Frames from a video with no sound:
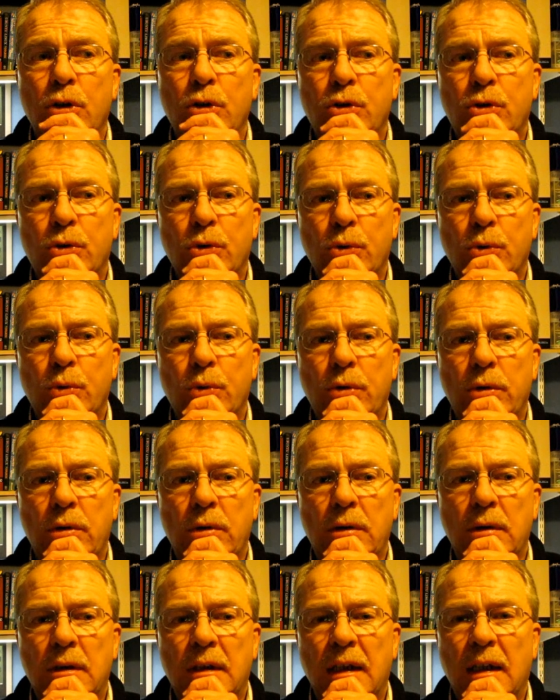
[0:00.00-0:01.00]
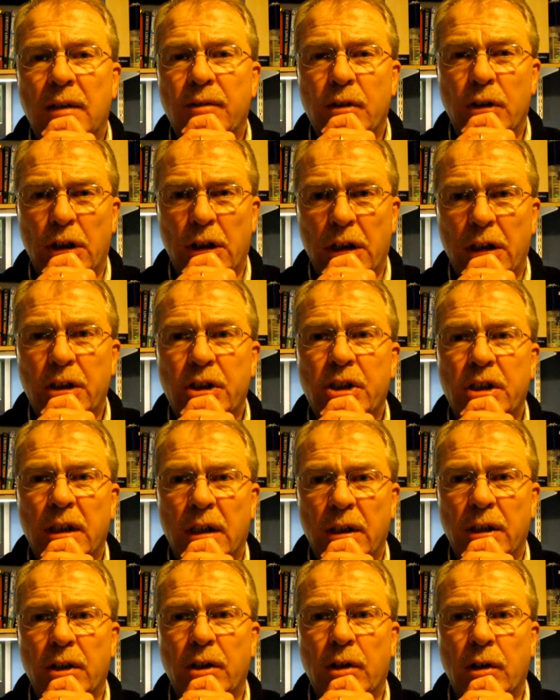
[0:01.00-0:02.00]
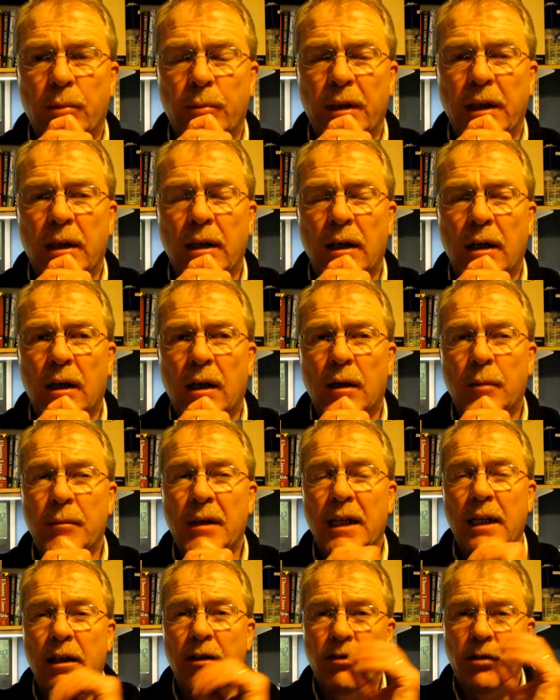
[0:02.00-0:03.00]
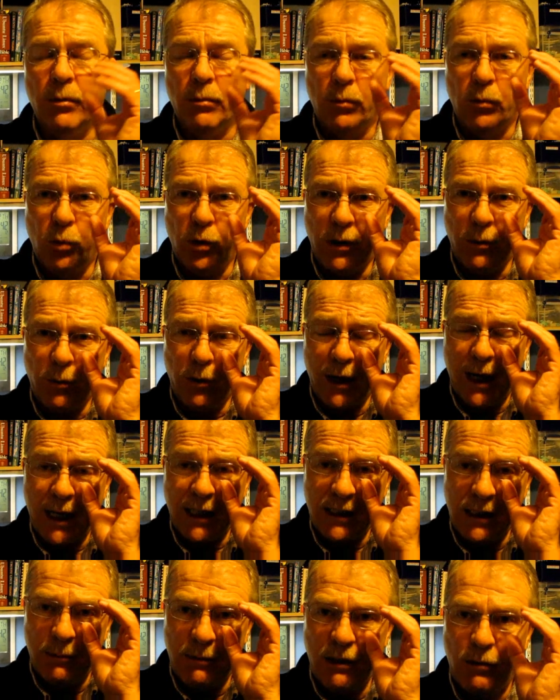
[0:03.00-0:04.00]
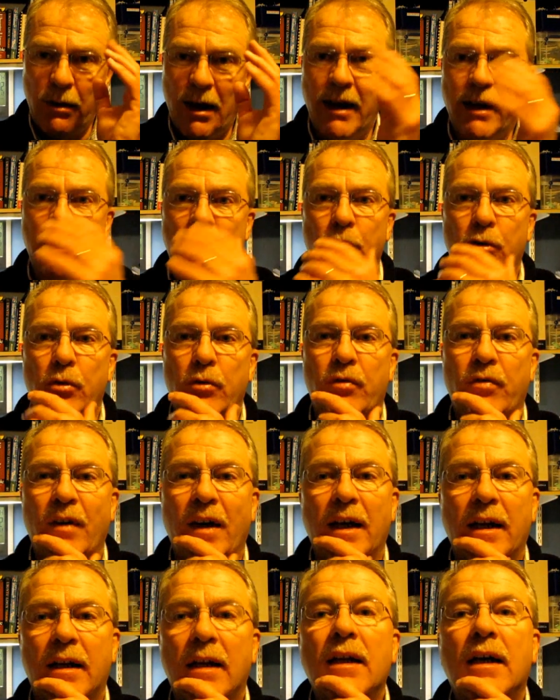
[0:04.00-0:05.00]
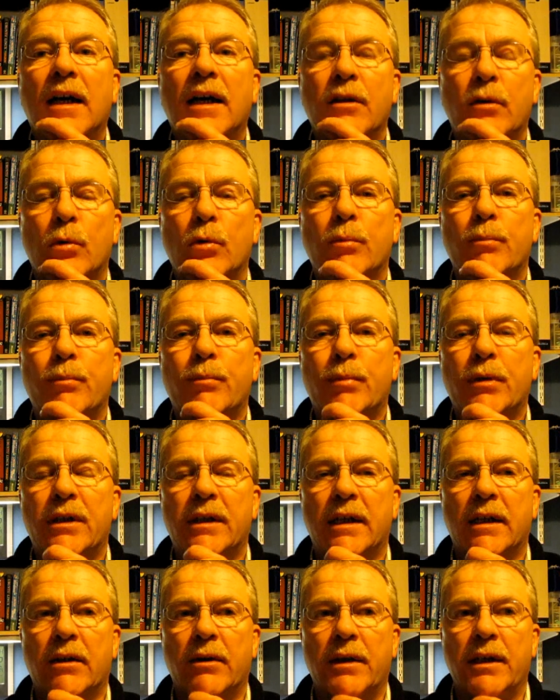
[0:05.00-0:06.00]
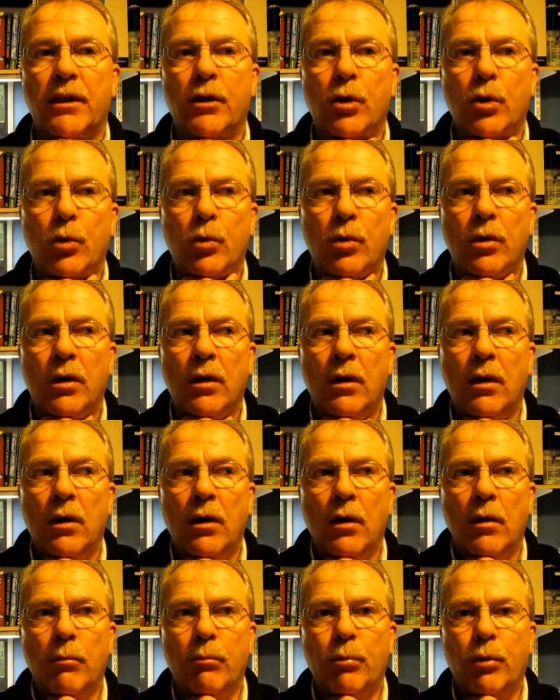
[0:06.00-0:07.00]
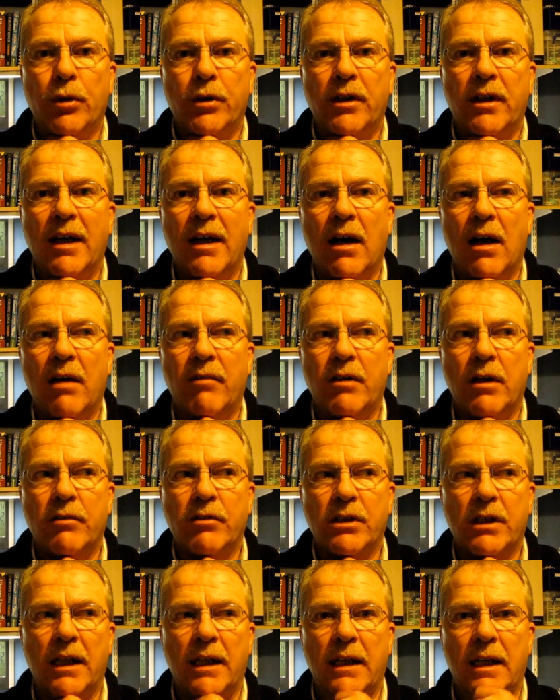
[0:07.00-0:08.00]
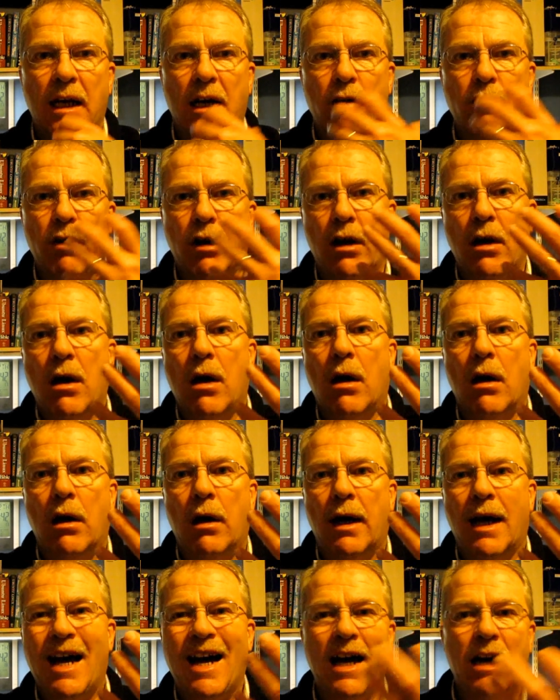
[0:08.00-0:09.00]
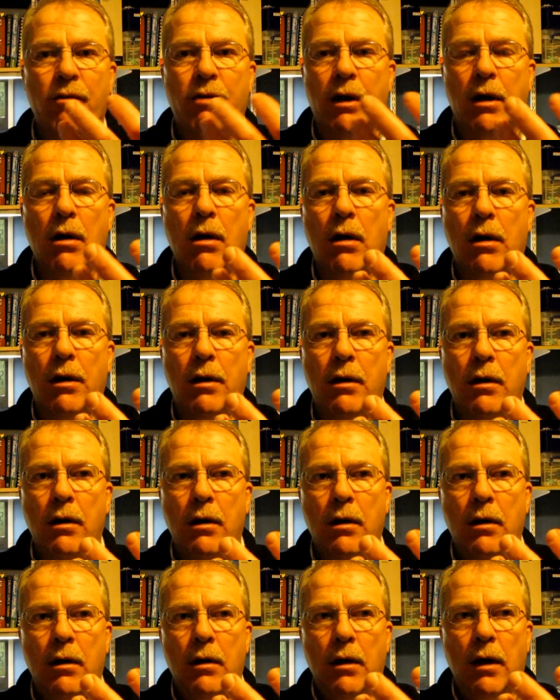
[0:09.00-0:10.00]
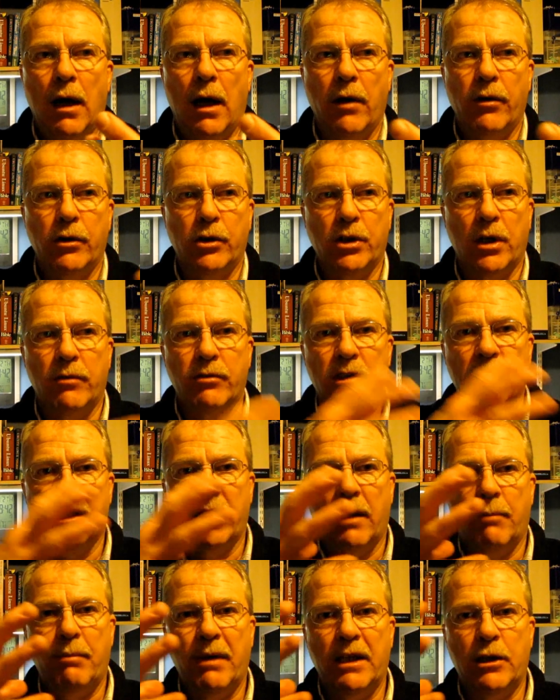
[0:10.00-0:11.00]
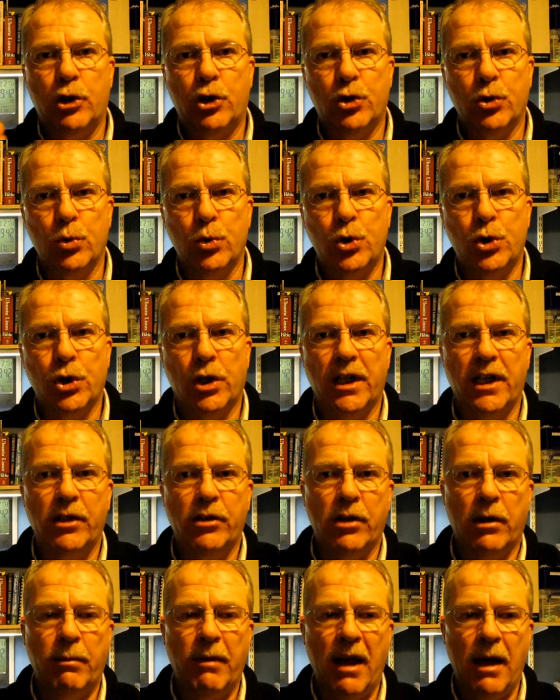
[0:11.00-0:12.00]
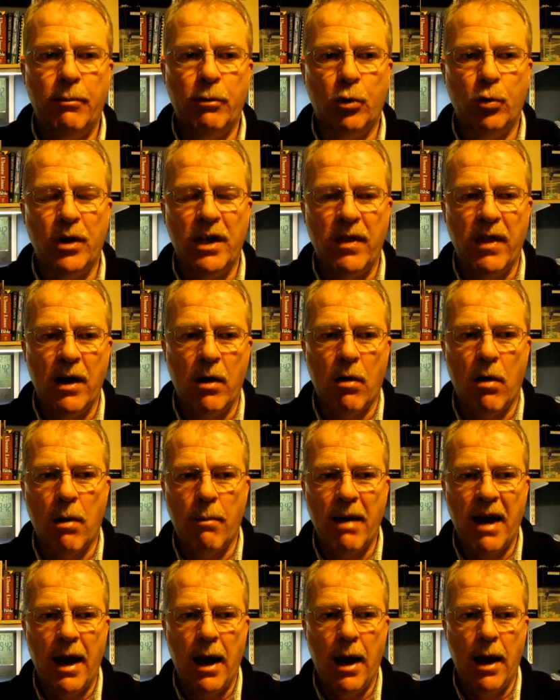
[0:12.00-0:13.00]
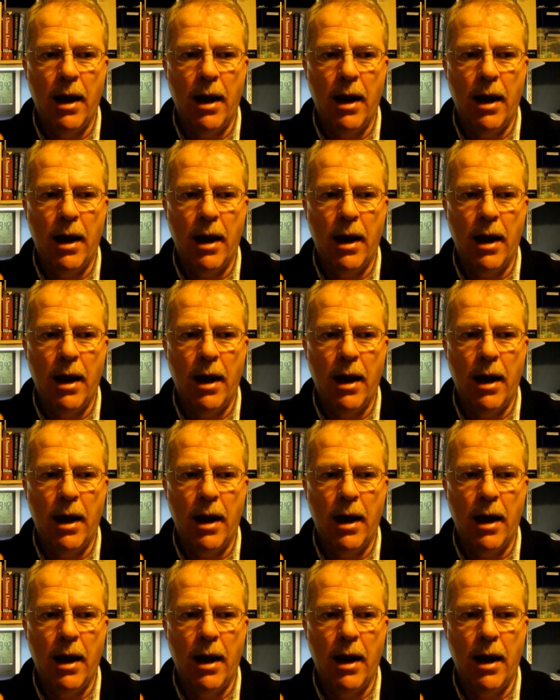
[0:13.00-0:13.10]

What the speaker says: So they have a large standing army. How many of them would actually be ready to do fighting, I don't particularly know. But they have obviously a high regard, and there's obviously a big social interplay between the army